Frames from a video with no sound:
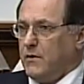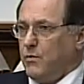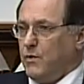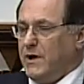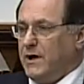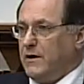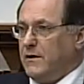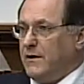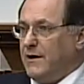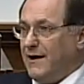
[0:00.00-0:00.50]

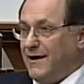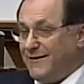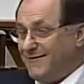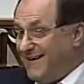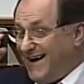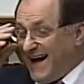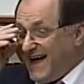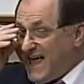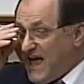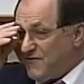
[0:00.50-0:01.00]
Well,
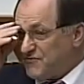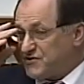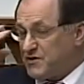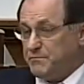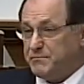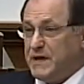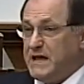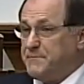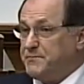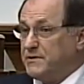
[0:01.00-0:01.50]
I have
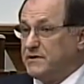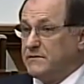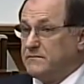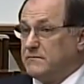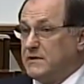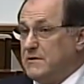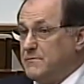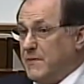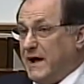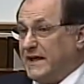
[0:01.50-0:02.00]
some people
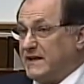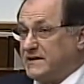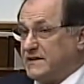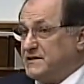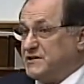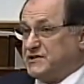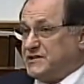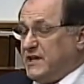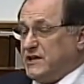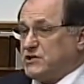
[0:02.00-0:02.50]
in my
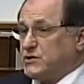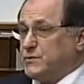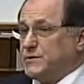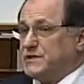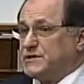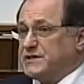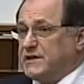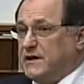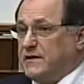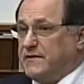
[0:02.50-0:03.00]

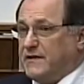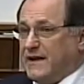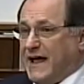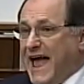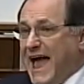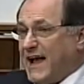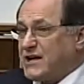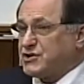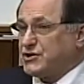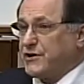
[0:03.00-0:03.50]
constituency that
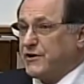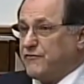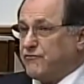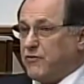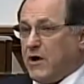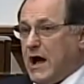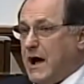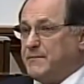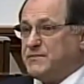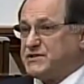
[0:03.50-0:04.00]
actually
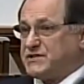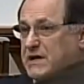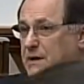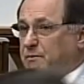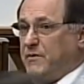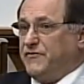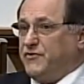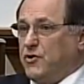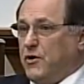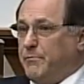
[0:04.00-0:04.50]
robbed
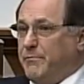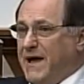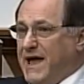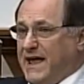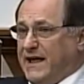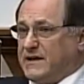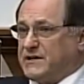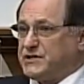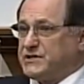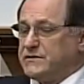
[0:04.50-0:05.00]
some of your
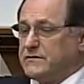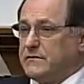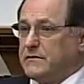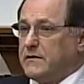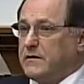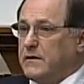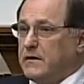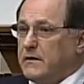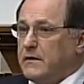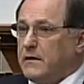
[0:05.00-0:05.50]
banks.
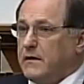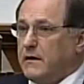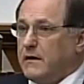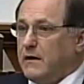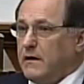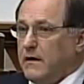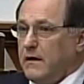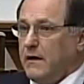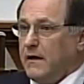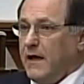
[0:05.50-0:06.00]

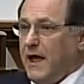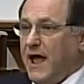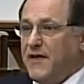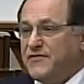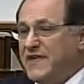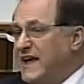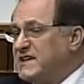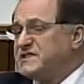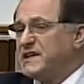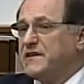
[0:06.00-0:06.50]

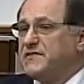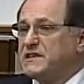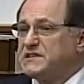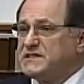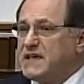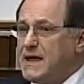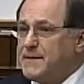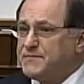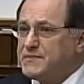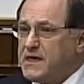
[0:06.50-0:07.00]
And they say the
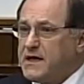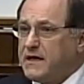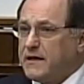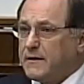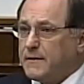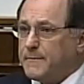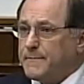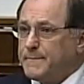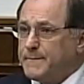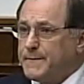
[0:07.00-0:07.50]
same
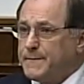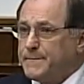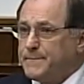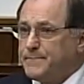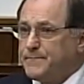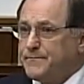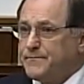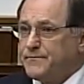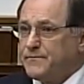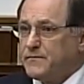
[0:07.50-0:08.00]
thing.
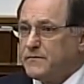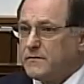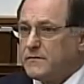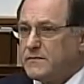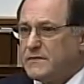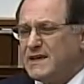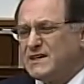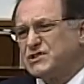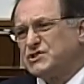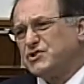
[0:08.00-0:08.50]

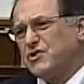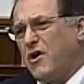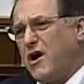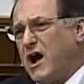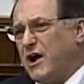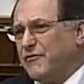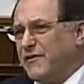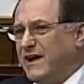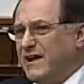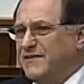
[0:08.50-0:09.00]
They're
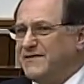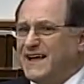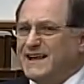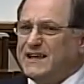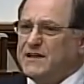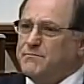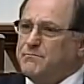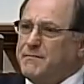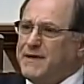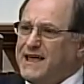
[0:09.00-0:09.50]
sorry, they
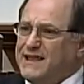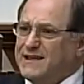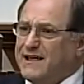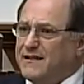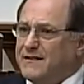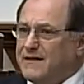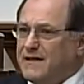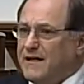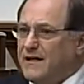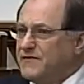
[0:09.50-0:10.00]
didn't mean
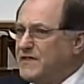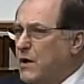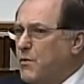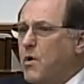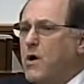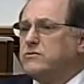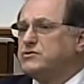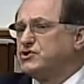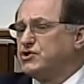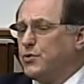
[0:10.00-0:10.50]
it, they
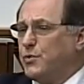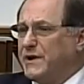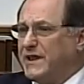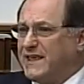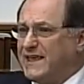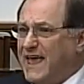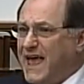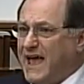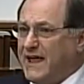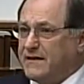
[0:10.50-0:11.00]
won't do it
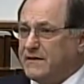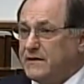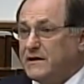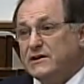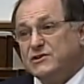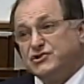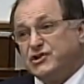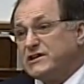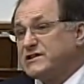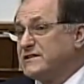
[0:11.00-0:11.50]
again.
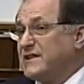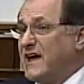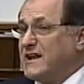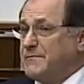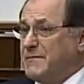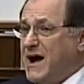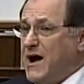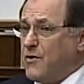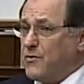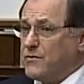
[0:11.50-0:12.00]
Just let
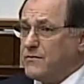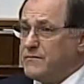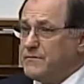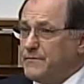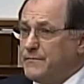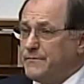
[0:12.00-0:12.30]
them out.